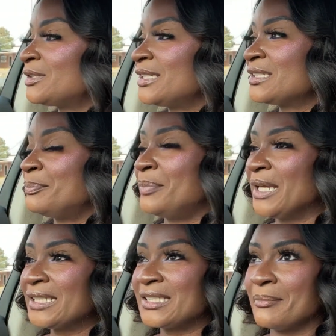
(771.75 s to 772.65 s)
this
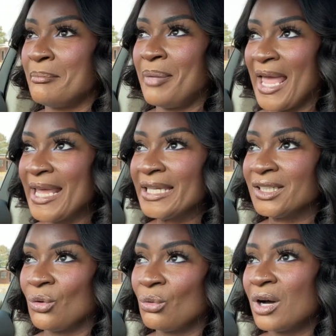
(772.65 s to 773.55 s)
big debate
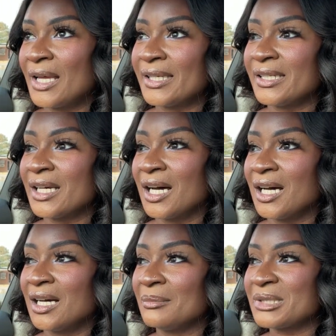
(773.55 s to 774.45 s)
on
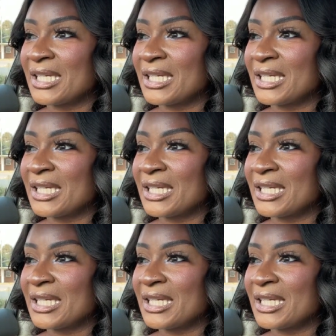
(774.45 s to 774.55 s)
um,